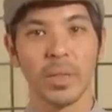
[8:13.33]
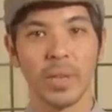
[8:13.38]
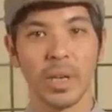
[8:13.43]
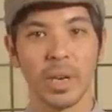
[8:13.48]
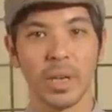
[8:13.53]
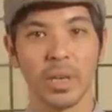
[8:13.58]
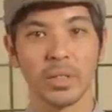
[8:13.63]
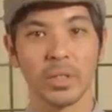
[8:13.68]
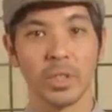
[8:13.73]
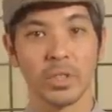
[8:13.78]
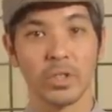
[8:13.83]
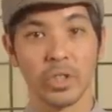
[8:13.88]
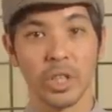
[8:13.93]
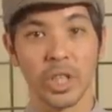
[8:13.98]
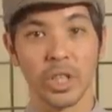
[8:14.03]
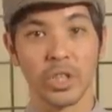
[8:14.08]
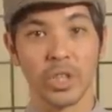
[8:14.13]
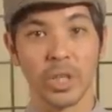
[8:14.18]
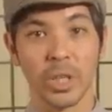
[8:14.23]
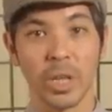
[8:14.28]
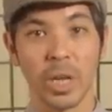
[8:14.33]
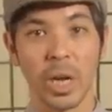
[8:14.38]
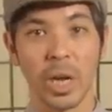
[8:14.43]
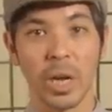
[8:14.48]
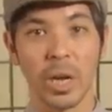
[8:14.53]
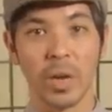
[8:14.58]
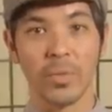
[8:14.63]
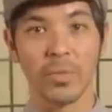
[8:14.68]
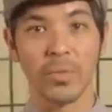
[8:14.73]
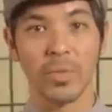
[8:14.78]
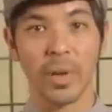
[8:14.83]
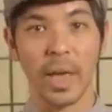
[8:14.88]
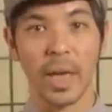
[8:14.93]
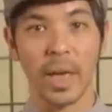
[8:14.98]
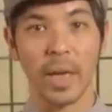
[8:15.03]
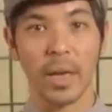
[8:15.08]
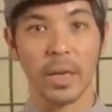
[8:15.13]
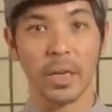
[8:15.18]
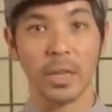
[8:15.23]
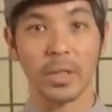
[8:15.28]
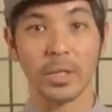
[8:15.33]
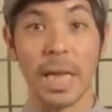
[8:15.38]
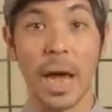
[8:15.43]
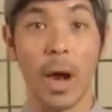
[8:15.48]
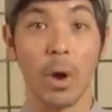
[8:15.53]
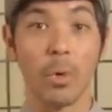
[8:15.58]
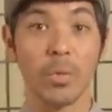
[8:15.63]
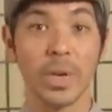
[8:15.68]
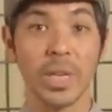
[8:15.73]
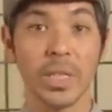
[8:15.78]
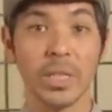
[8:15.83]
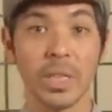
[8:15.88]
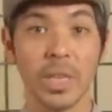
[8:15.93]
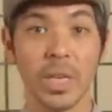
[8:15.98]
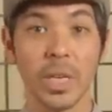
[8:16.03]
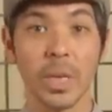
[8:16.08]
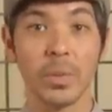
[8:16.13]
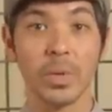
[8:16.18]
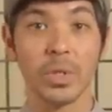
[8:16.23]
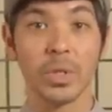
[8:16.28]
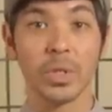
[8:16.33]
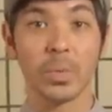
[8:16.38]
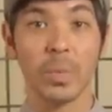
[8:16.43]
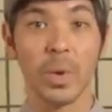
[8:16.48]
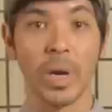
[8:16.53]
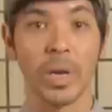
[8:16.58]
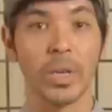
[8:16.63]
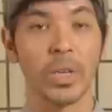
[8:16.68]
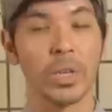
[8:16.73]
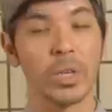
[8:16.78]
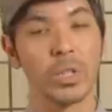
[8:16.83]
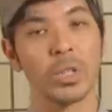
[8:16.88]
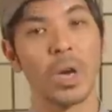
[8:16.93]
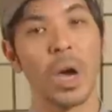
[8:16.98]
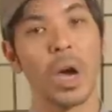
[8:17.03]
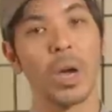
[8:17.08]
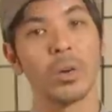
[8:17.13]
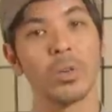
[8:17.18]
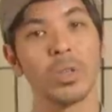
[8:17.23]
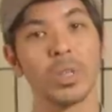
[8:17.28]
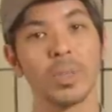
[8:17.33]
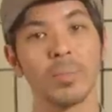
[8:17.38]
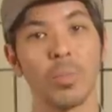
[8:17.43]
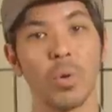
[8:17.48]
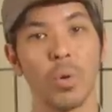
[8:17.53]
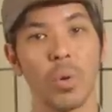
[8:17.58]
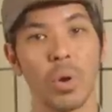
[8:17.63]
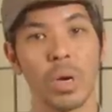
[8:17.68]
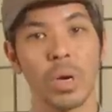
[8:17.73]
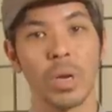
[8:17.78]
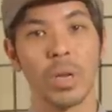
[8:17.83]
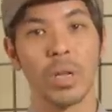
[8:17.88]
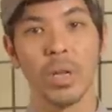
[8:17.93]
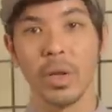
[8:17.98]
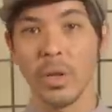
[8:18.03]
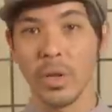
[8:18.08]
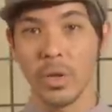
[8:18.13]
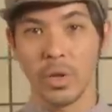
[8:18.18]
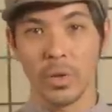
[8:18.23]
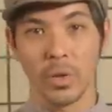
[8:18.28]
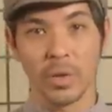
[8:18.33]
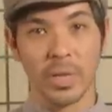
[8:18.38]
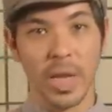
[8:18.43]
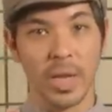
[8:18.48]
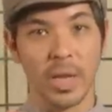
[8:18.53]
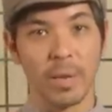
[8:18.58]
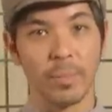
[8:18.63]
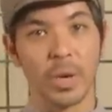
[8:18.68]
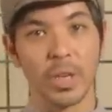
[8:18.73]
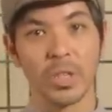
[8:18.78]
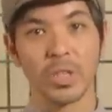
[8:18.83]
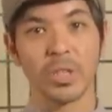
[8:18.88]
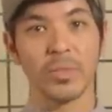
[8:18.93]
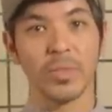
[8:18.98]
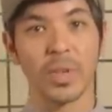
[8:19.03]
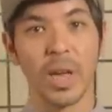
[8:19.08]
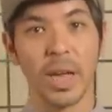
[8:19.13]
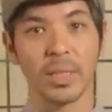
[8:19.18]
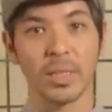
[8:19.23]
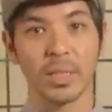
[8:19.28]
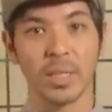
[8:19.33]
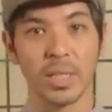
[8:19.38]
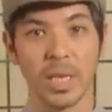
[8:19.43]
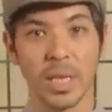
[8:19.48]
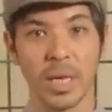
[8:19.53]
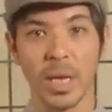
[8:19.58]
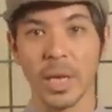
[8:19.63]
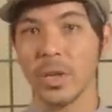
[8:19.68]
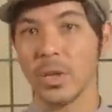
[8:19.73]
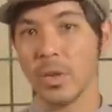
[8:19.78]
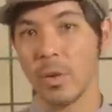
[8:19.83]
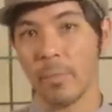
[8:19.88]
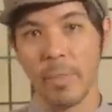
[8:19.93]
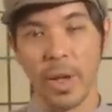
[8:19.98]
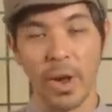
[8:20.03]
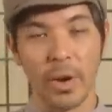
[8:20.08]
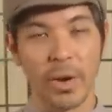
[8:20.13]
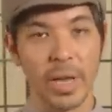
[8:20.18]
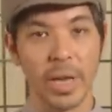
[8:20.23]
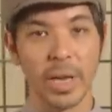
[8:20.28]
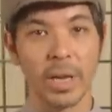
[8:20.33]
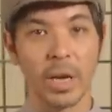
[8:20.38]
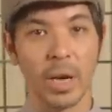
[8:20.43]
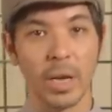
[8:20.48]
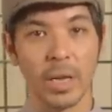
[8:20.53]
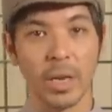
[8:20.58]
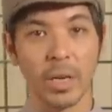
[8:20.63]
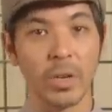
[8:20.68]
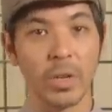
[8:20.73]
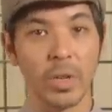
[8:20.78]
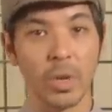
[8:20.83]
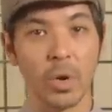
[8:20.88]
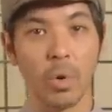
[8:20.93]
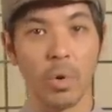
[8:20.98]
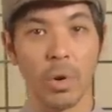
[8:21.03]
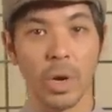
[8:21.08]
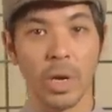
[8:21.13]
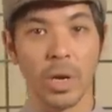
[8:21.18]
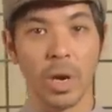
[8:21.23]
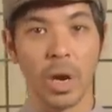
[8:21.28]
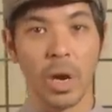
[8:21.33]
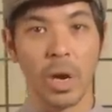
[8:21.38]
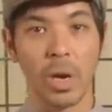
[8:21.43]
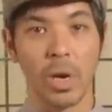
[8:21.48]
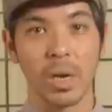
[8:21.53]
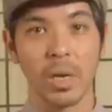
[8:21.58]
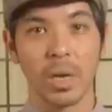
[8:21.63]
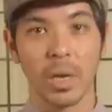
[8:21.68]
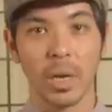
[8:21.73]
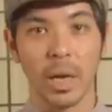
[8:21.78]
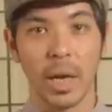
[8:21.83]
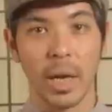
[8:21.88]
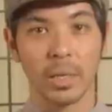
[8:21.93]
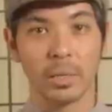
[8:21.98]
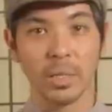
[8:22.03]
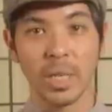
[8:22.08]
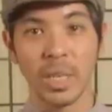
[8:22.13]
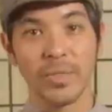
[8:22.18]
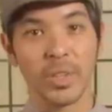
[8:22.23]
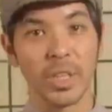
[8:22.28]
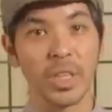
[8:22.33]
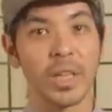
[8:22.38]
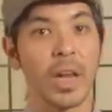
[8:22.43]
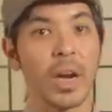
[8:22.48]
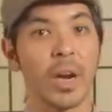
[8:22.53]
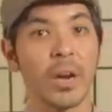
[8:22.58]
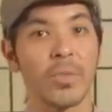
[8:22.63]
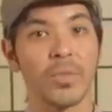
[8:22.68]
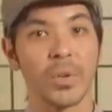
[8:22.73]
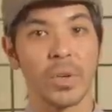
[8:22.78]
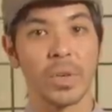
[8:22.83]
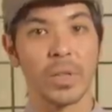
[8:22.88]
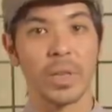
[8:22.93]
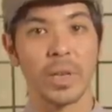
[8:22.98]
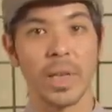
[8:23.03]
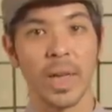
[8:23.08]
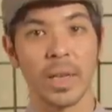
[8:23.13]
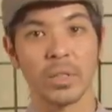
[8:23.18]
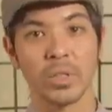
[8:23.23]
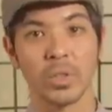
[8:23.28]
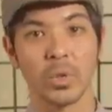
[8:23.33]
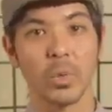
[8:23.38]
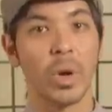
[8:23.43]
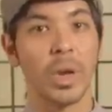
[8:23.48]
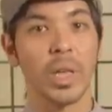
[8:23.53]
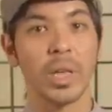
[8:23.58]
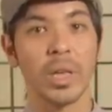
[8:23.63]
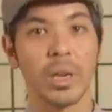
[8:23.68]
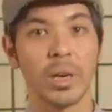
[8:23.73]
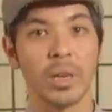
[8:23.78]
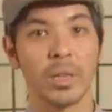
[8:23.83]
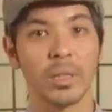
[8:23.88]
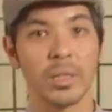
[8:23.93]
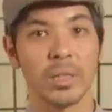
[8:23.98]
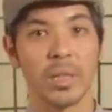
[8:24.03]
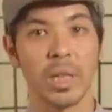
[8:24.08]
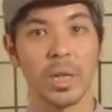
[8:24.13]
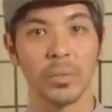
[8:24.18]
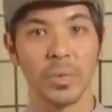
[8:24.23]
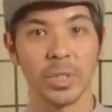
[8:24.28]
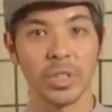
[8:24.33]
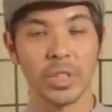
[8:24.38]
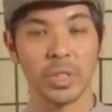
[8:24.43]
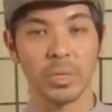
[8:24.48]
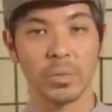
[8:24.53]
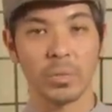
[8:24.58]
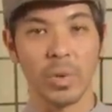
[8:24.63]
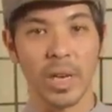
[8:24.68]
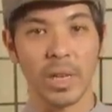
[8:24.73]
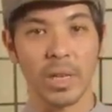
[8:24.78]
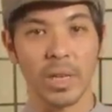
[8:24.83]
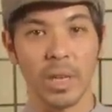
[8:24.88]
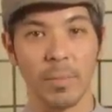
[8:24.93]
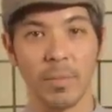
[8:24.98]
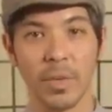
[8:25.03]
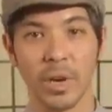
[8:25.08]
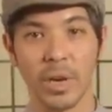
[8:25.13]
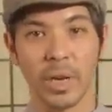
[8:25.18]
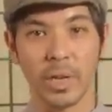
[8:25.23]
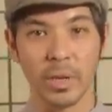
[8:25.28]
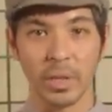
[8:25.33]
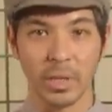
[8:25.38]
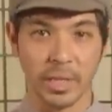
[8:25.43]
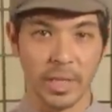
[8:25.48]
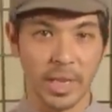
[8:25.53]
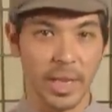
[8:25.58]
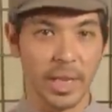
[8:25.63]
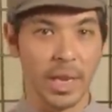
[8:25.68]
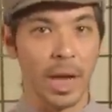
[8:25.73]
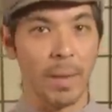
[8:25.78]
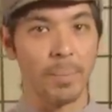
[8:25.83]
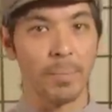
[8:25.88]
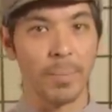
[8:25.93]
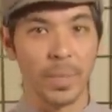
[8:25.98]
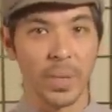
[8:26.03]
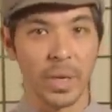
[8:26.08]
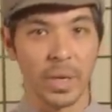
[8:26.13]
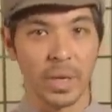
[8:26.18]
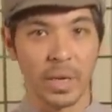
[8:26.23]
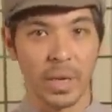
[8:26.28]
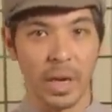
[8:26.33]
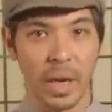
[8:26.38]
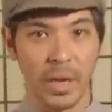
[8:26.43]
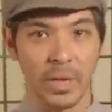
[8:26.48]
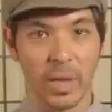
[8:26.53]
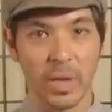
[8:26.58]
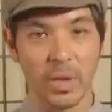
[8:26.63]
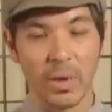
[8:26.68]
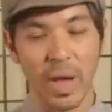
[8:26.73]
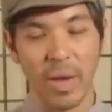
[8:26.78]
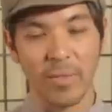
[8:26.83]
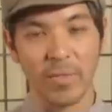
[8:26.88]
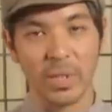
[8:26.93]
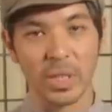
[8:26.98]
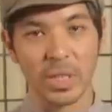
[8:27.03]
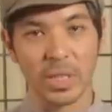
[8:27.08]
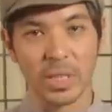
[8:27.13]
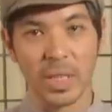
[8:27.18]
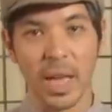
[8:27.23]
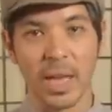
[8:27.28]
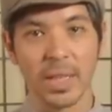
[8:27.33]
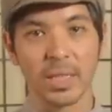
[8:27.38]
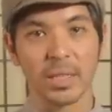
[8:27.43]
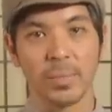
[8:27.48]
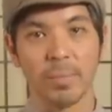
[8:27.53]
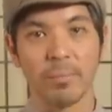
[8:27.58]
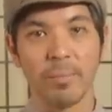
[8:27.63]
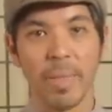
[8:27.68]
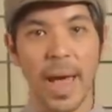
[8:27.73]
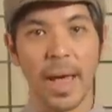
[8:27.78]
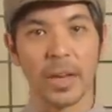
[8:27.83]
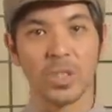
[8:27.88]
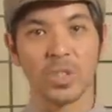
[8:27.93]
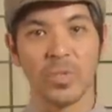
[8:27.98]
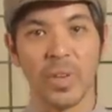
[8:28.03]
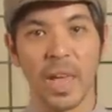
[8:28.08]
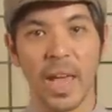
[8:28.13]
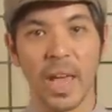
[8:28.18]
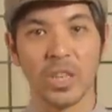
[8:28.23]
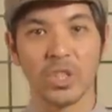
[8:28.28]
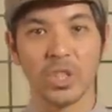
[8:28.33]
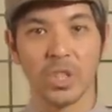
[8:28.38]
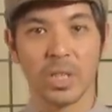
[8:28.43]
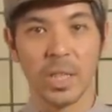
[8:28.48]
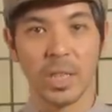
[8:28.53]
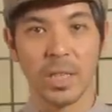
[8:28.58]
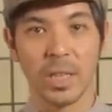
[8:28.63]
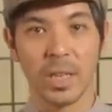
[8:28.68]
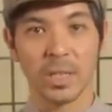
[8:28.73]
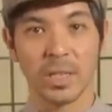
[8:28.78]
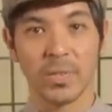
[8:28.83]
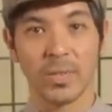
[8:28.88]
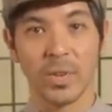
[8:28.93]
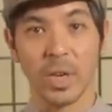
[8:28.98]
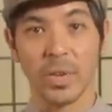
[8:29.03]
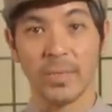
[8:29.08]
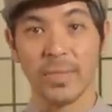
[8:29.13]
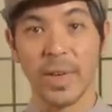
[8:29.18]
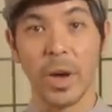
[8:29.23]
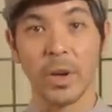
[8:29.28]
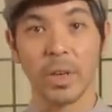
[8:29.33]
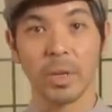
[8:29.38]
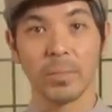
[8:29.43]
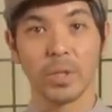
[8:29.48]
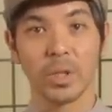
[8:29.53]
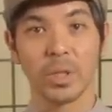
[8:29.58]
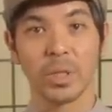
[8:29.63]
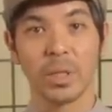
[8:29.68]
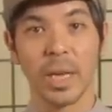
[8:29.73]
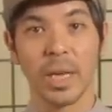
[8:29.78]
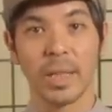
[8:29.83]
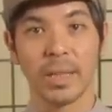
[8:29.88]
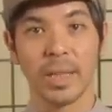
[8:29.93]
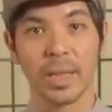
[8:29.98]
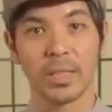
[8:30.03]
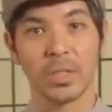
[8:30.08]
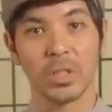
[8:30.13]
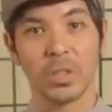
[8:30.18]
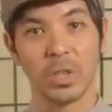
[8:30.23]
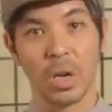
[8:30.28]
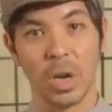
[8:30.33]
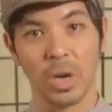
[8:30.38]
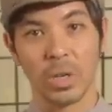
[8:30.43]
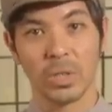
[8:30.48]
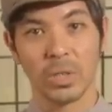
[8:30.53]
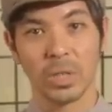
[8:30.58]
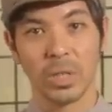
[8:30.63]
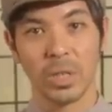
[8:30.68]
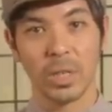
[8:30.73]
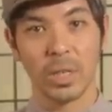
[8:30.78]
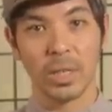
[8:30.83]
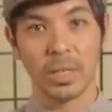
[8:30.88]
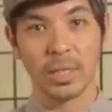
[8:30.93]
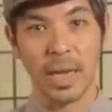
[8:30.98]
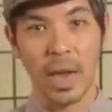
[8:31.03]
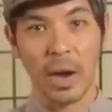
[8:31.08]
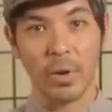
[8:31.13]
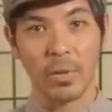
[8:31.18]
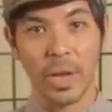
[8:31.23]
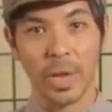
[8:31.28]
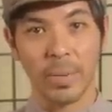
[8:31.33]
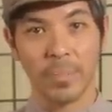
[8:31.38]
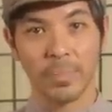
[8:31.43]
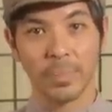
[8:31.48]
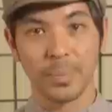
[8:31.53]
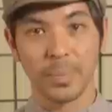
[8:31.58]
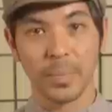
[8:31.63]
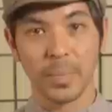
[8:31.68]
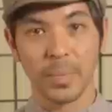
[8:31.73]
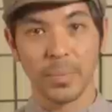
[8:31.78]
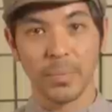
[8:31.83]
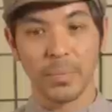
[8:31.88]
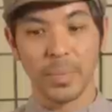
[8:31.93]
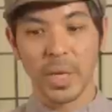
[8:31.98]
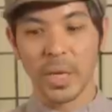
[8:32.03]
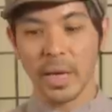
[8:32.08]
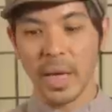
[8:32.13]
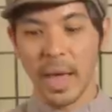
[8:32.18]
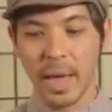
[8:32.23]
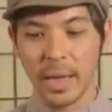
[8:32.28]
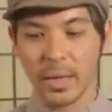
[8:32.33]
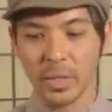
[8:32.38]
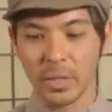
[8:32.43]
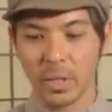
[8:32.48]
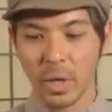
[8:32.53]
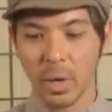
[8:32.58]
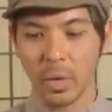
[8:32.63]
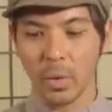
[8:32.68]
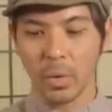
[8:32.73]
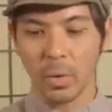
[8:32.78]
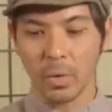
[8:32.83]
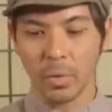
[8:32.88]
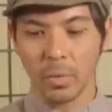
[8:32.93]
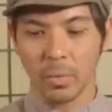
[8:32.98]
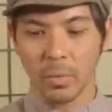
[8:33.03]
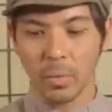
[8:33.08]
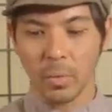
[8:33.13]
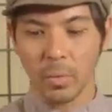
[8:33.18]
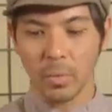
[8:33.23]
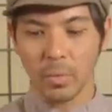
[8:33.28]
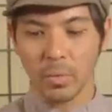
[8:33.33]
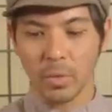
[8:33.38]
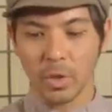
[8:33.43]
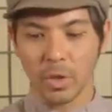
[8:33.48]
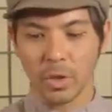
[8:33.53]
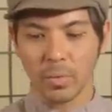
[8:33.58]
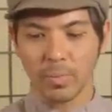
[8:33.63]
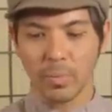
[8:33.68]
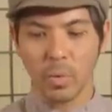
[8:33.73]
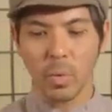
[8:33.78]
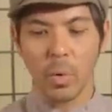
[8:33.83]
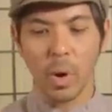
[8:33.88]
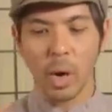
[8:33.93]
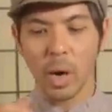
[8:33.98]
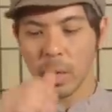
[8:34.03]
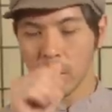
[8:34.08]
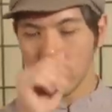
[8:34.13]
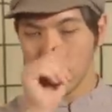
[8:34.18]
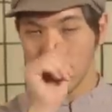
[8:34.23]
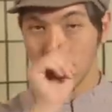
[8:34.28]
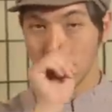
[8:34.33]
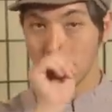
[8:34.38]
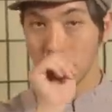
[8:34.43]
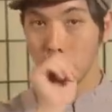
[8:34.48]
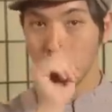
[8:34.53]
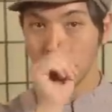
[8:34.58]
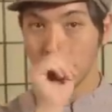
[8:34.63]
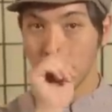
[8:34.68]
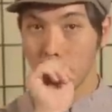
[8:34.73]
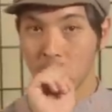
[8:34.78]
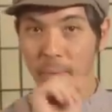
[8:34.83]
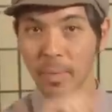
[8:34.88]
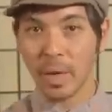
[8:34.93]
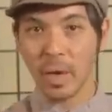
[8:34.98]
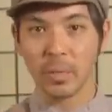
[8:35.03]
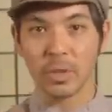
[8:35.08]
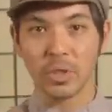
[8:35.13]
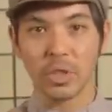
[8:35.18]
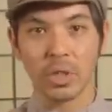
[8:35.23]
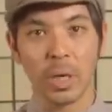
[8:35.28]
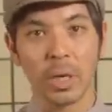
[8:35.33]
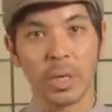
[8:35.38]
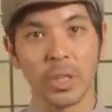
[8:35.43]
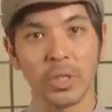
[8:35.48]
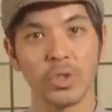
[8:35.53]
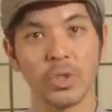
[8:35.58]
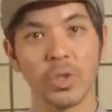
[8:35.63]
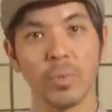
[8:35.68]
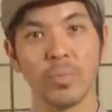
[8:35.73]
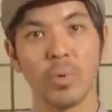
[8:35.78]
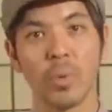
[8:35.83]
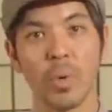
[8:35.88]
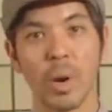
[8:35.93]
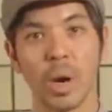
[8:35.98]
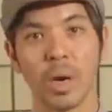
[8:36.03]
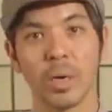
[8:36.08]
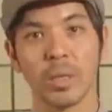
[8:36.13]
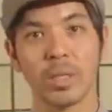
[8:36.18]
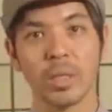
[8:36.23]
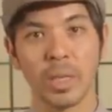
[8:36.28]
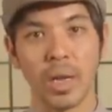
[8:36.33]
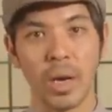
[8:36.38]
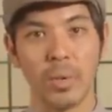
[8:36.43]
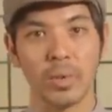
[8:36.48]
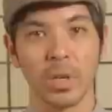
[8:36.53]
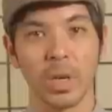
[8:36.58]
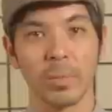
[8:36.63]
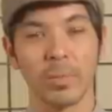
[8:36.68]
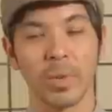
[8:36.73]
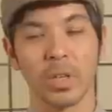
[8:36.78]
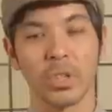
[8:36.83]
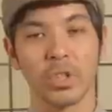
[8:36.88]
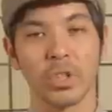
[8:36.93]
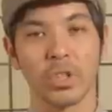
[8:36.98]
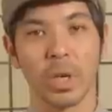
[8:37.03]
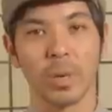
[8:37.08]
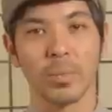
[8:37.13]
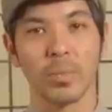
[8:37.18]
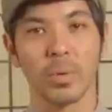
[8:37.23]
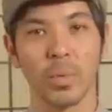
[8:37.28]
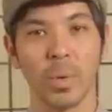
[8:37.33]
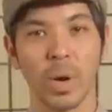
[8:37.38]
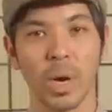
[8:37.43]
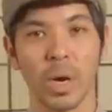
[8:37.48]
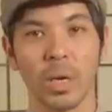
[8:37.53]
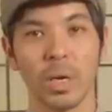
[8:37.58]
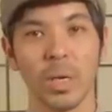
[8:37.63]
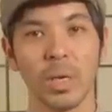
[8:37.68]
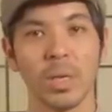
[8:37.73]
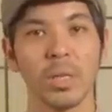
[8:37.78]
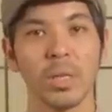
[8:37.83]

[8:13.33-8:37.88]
There is a tradition of a dowry tea, which is when your daughter is born, you take a bunch of nice tea, you bury it under the courtyard, and leave it there for the next 20 years. And then when she's ready to get married, you dig it up, and then you have this nice batch of aged tea that is very valuable, and that's your daughter's dowry. And so, Pu'er we're talking about sheng and shu pu'er. Today we're talking about sheng pu'er.